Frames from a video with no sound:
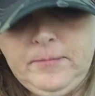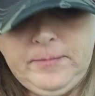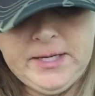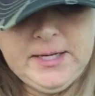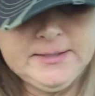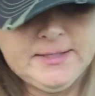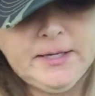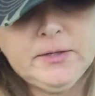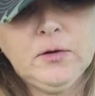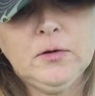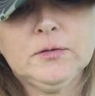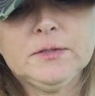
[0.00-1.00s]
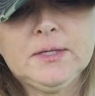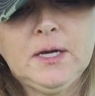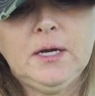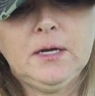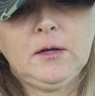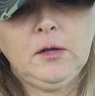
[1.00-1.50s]
Beyonce Knowles'
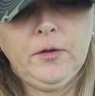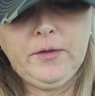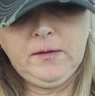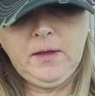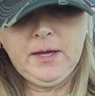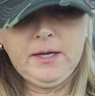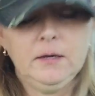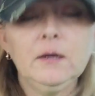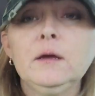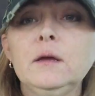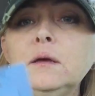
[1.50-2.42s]
uh, clothing line.